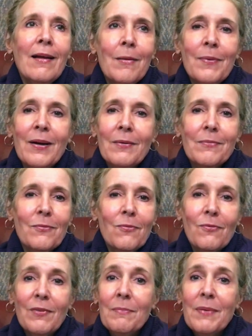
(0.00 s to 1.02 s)
But
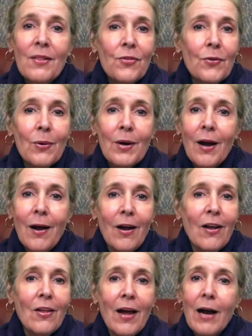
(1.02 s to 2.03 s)
we've been through it
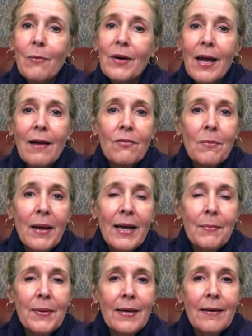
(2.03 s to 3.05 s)
all. I would have a
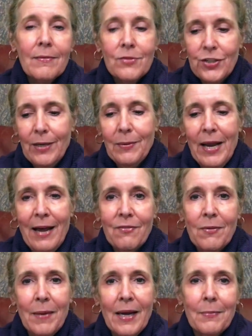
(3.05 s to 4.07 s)
baby, she would have
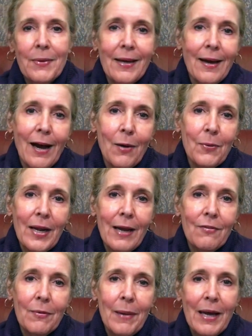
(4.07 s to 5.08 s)
a baby. I would
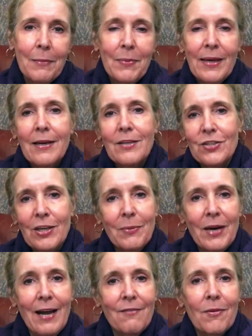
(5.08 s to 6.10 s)
have a baby, she
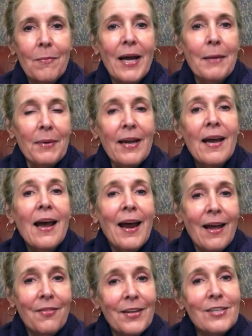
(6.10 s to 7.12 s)
would have a baby.
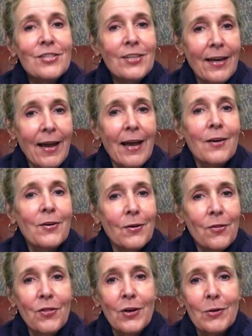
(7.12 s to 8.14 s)
And then she had her
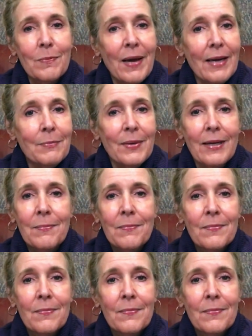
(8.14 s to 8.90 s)
third baby.